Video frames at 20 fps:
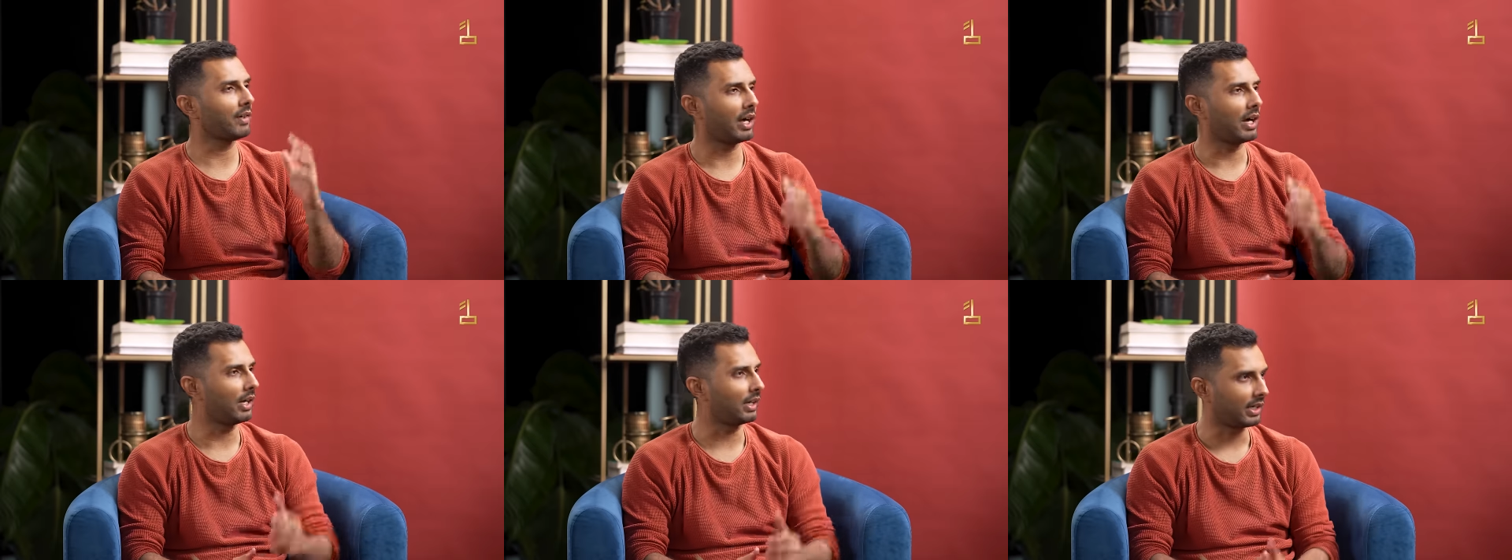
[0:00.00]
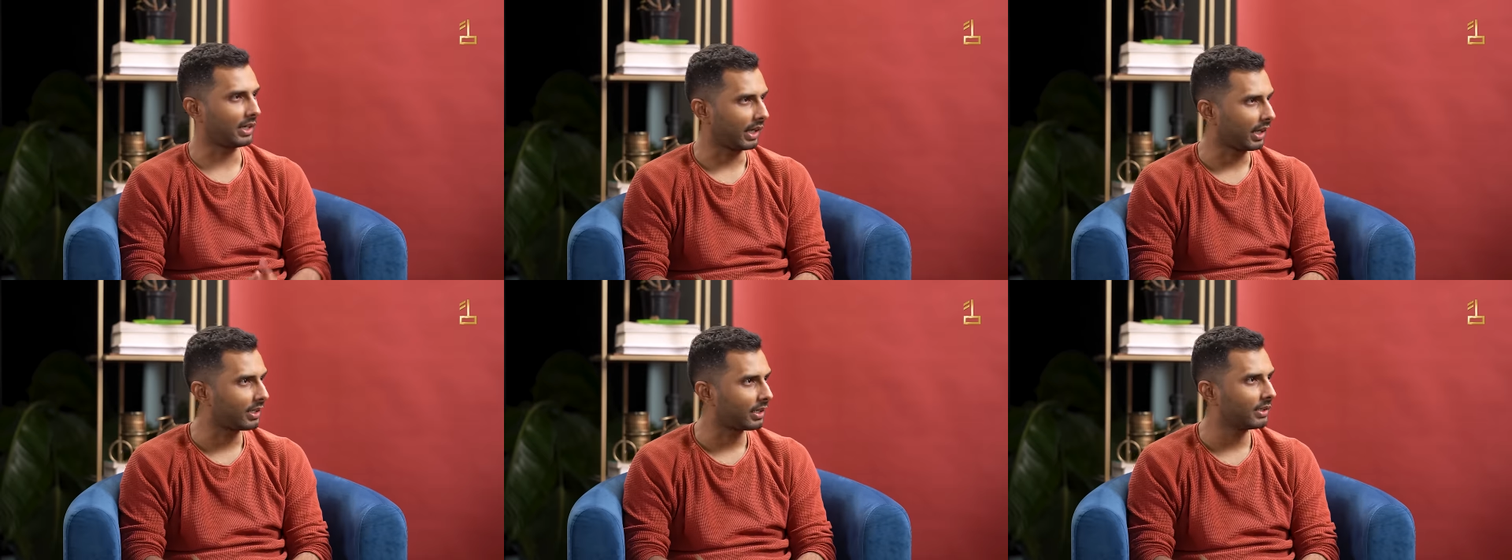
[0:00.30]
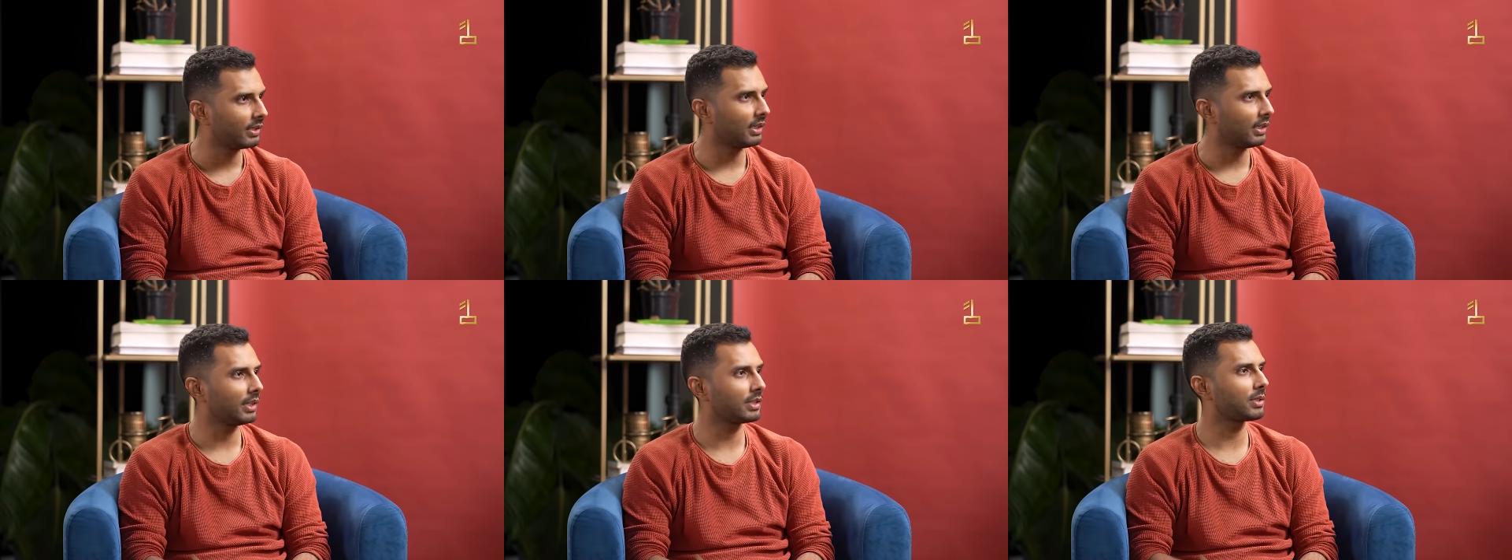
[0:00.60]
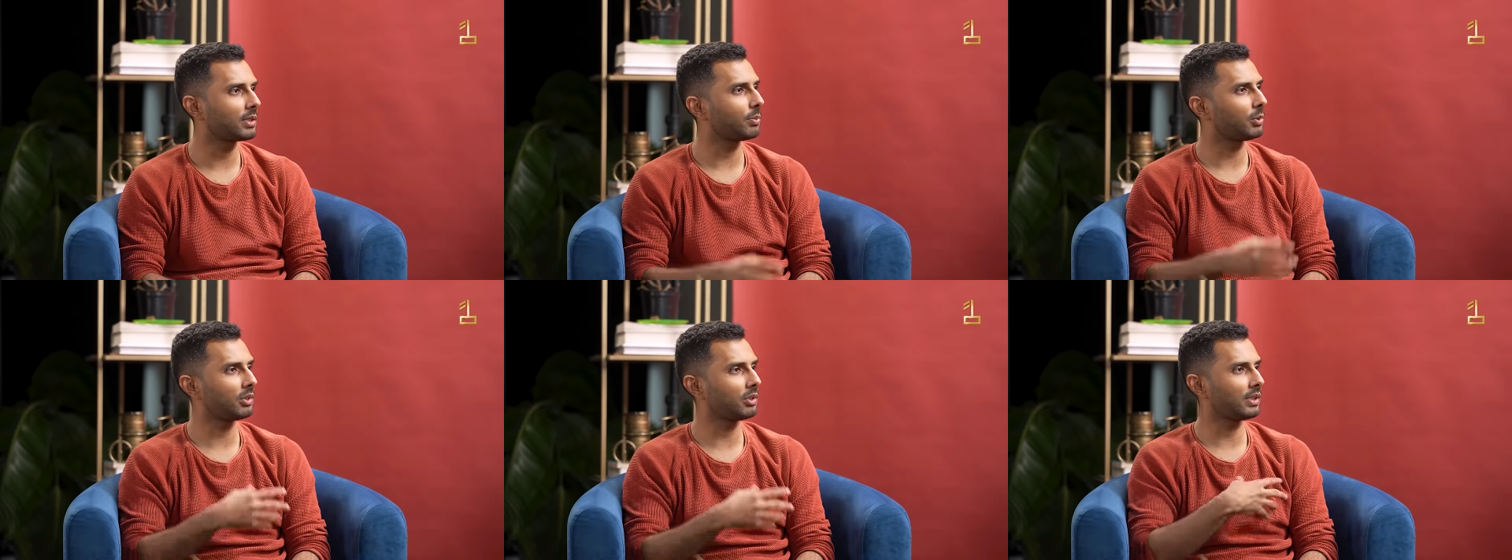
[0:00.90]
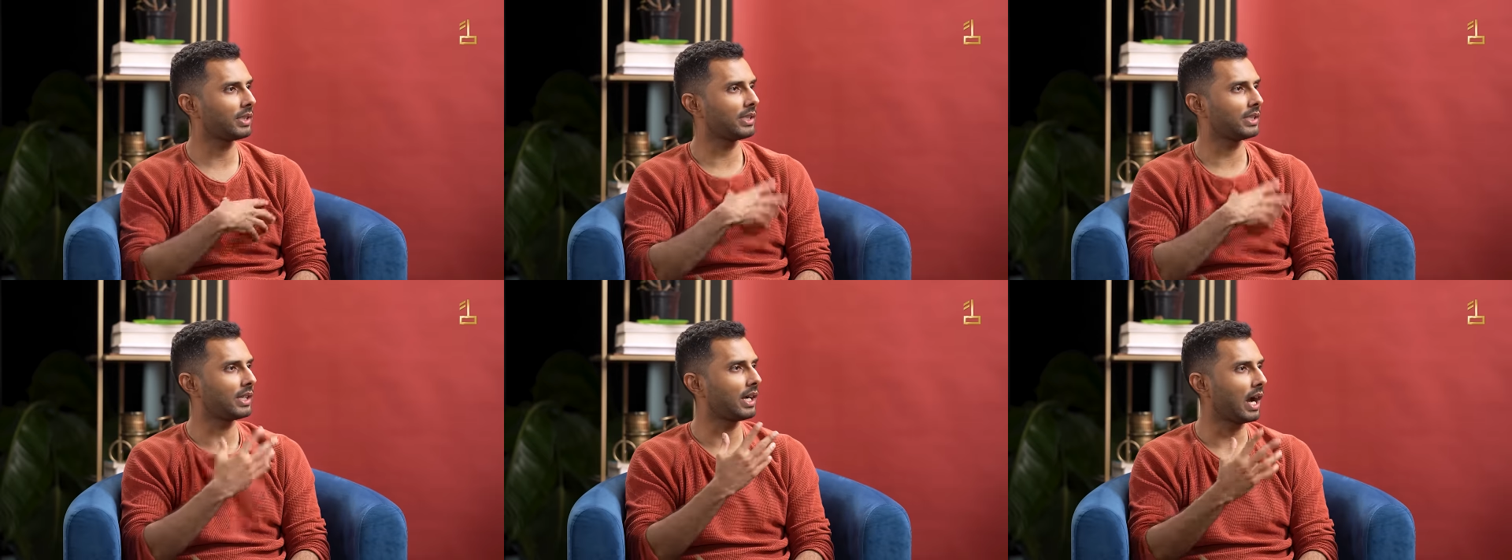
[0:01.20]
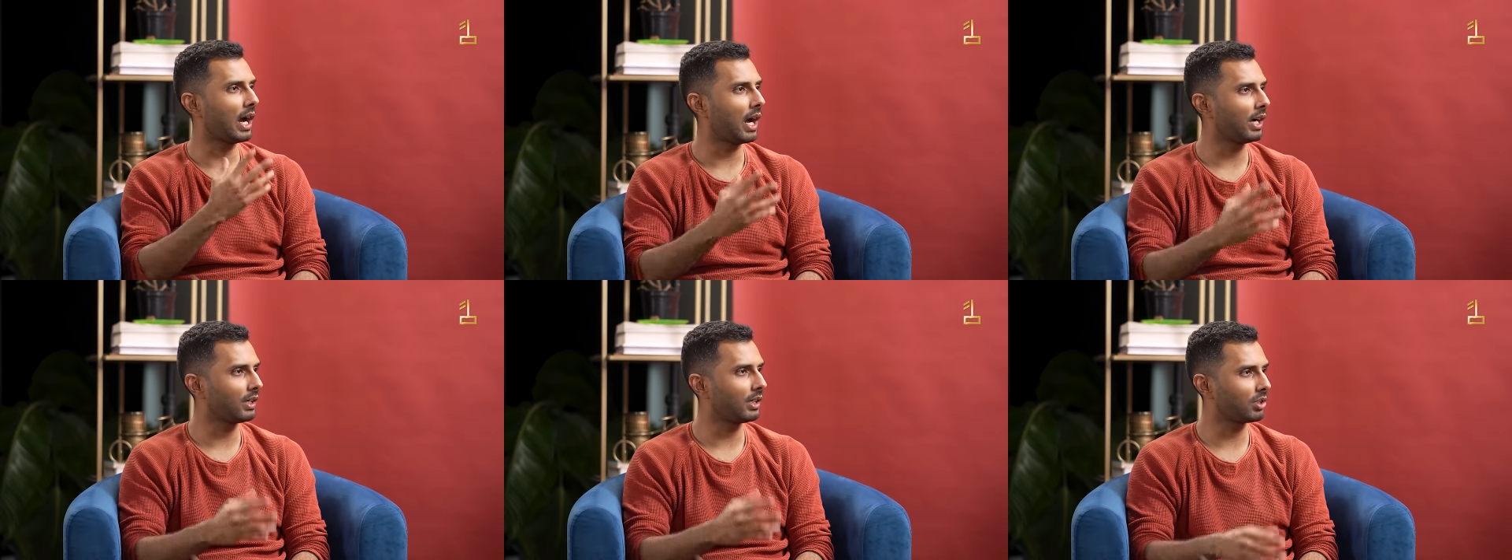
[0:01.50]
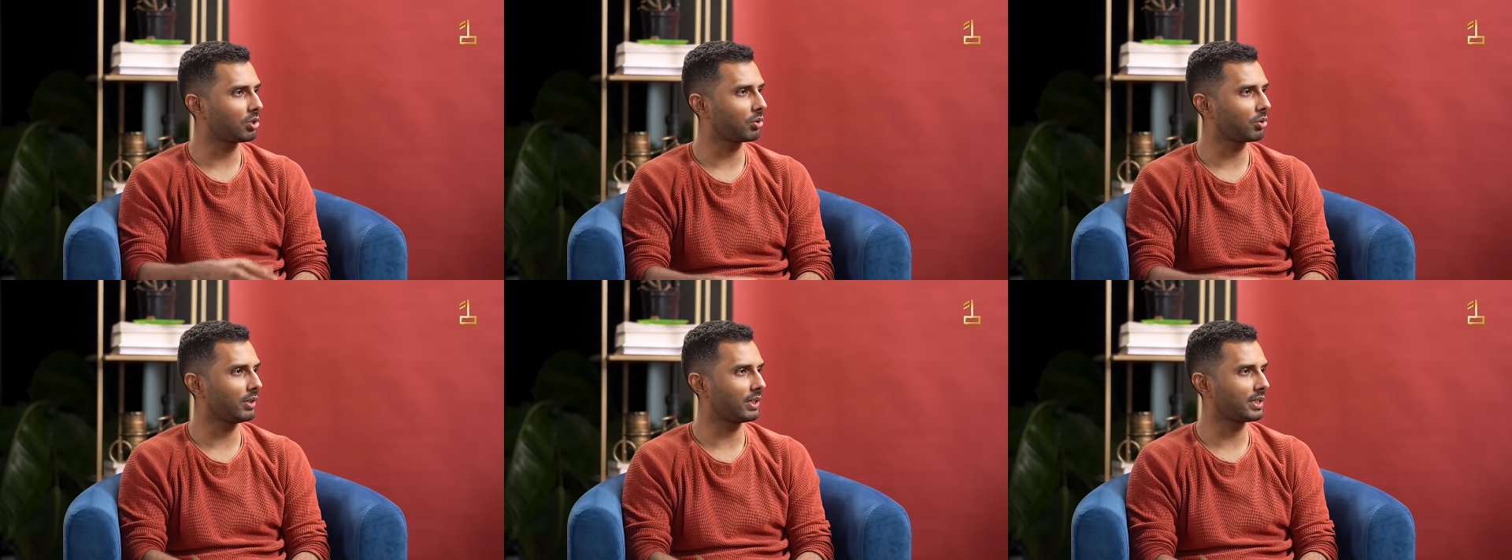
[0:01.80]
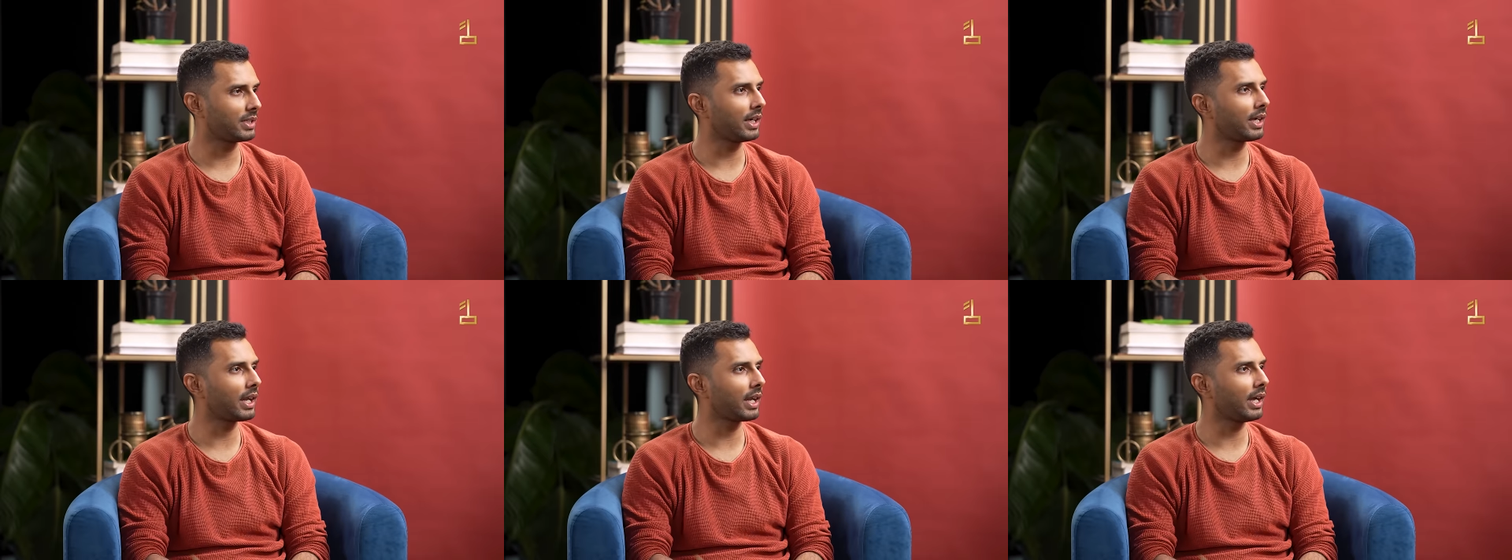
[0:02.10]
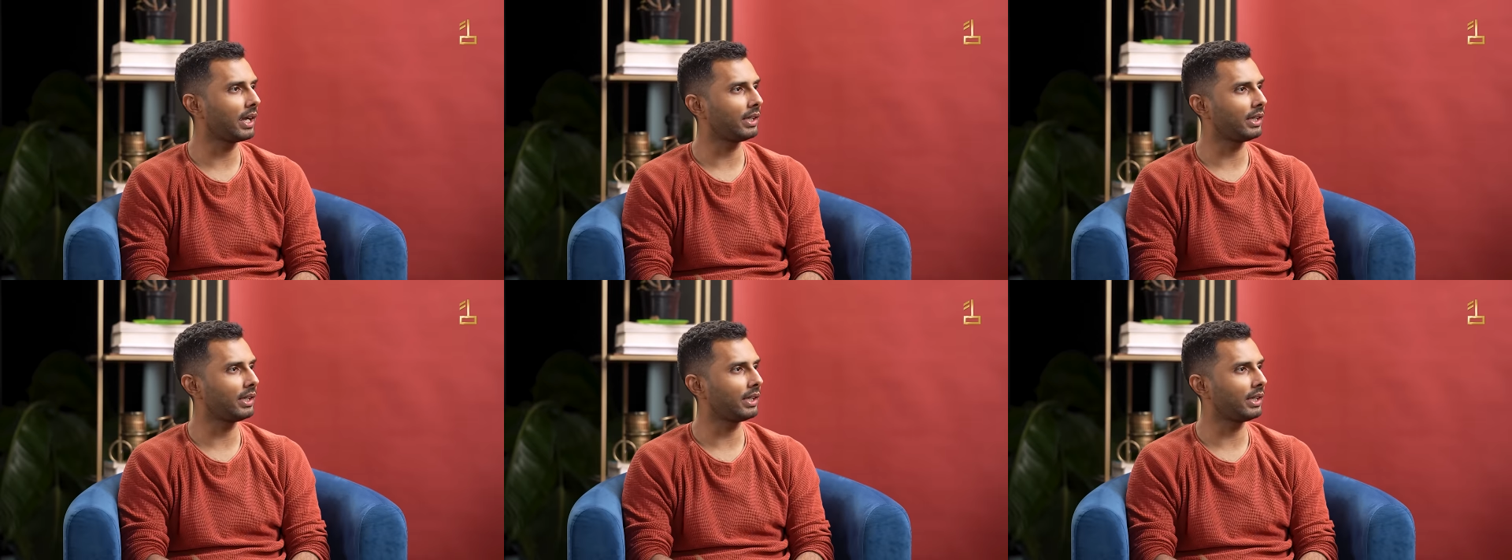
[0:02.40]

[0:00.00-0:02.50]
a heart attack. Let's suppose there's a heart issue, etc.,